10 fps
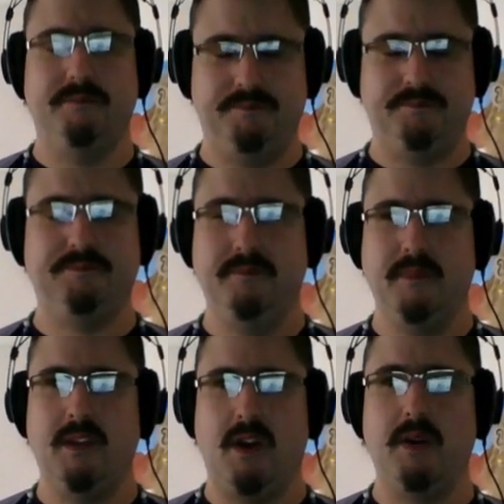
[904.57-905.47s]
Mm-hmm.
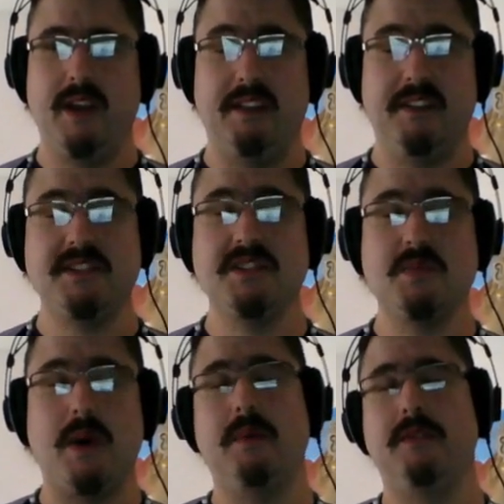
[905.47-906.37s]
Oh yeah, this is
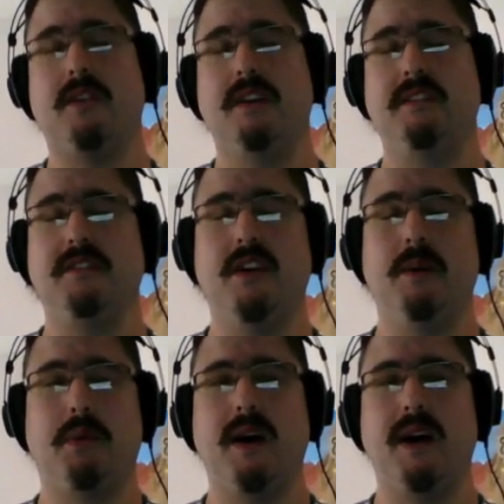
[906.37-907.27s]
why we tried to
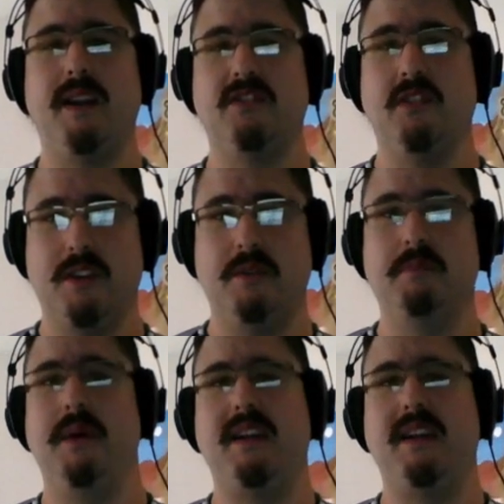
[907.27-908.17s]
develop products to
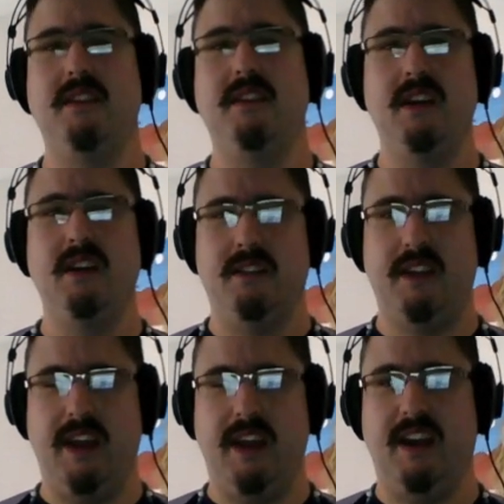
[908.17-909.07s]
combat
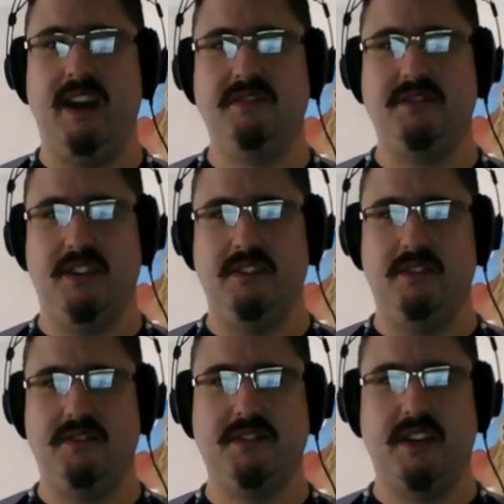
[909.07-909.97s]
the AI
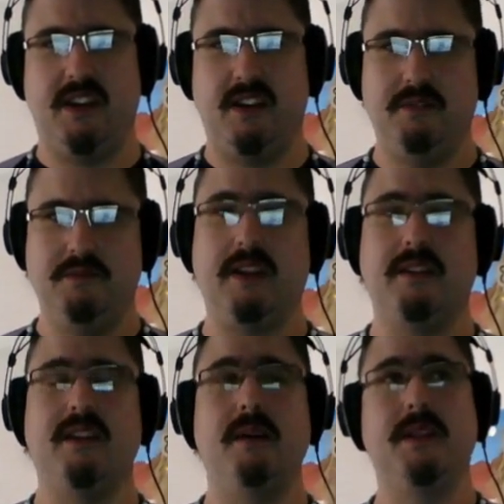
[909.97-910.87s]
signals. I
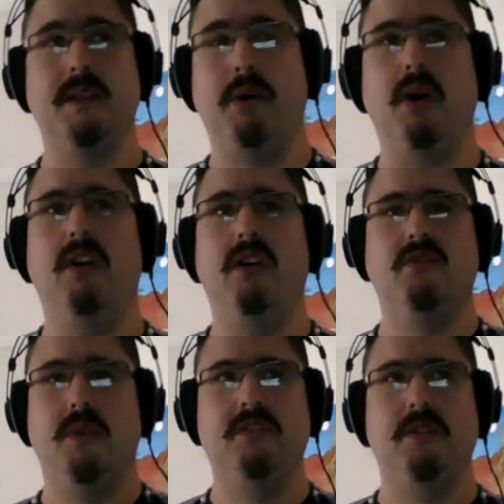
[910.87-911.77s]
mean, the
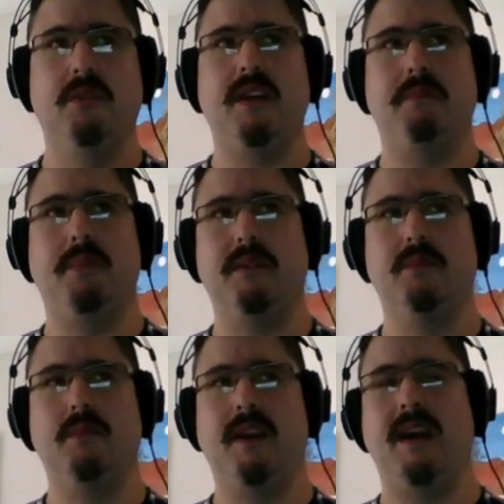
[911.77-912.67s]
bowls will do that,
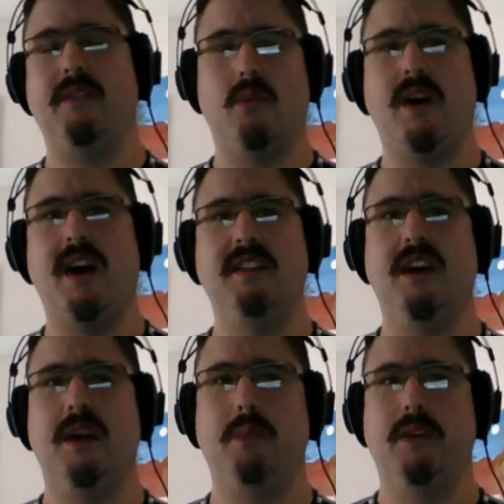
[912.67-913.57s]
but we have a rod
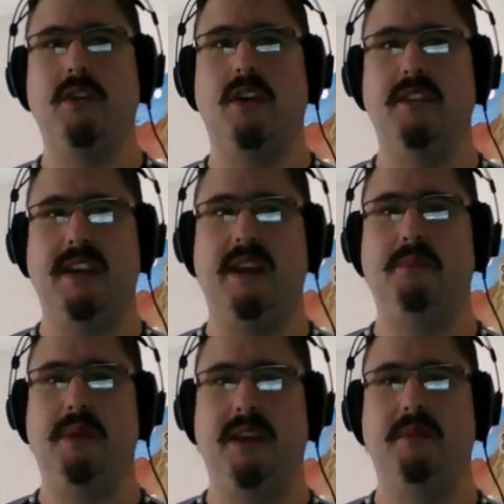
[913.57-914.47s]
type we call the
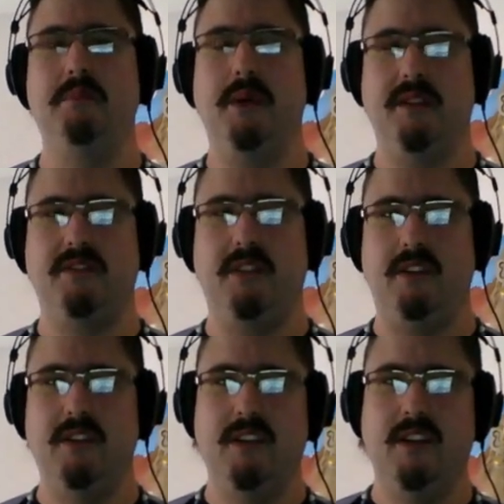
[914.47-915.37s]
ABN
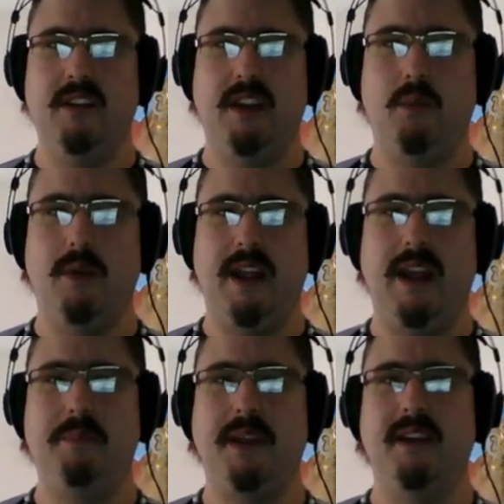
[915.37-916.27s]
buster, and what
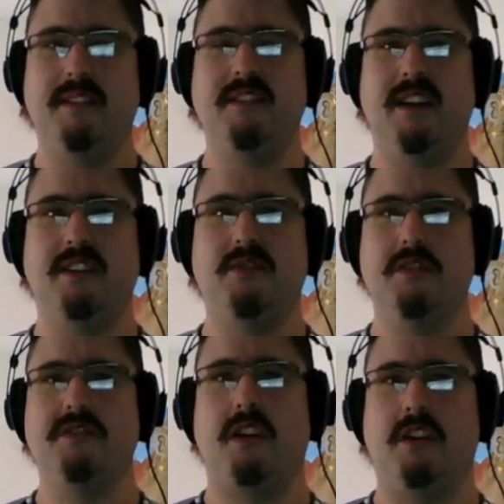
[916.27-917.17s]
ABN stands
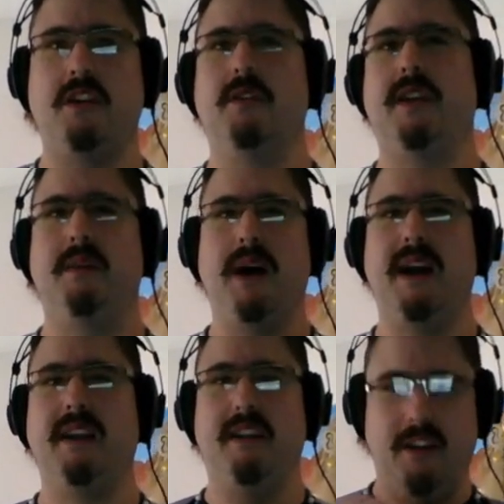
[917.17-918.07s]
for is Archonian
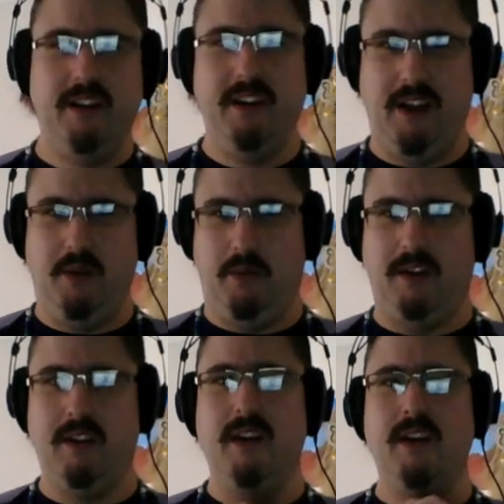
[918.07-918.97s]
binary
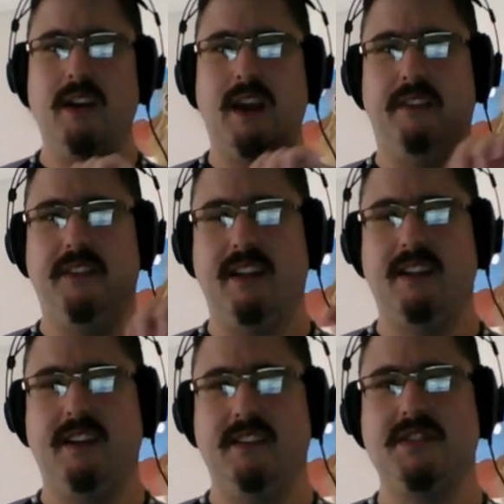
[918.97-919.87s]
network, and
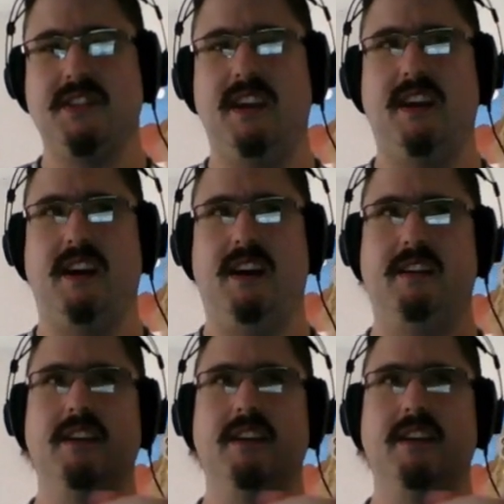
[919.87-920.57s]
that is the